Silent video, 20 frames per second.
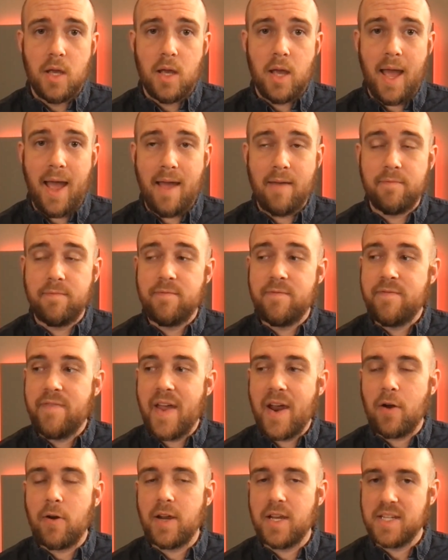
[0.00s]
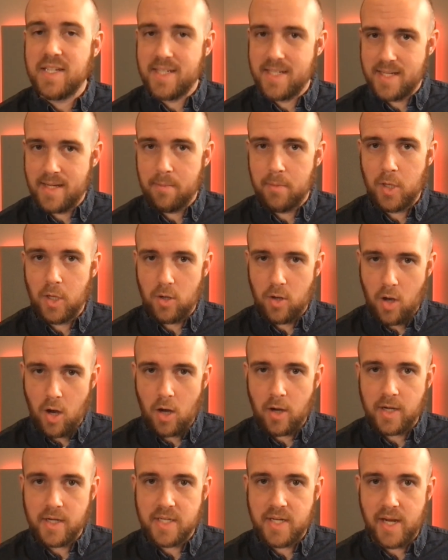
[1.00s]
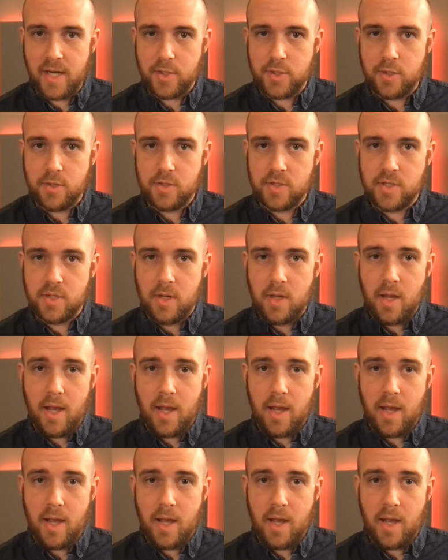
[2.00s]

have very similar architectures,